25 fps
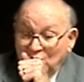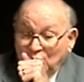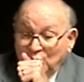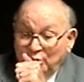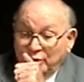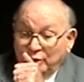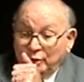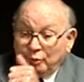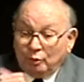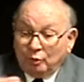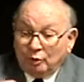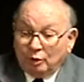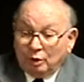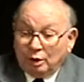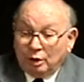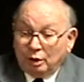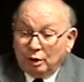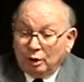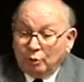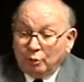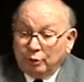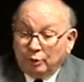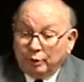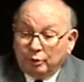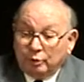we
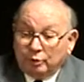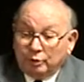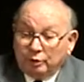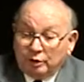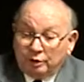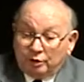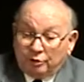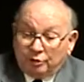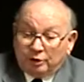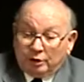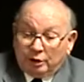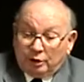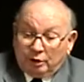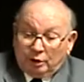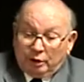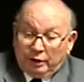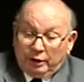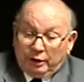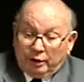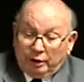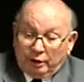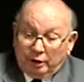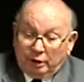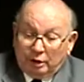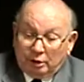were, instead of
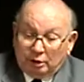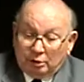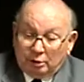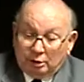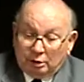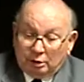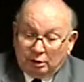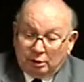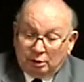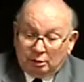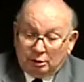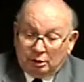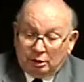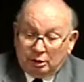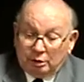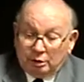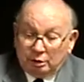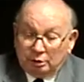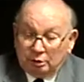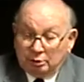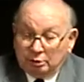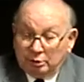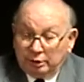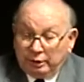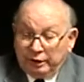landing on
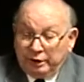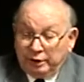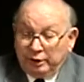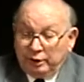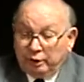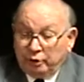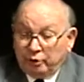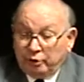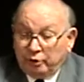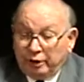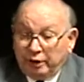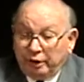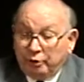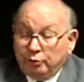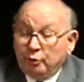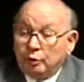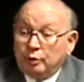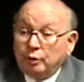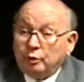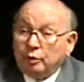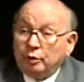a landing craft,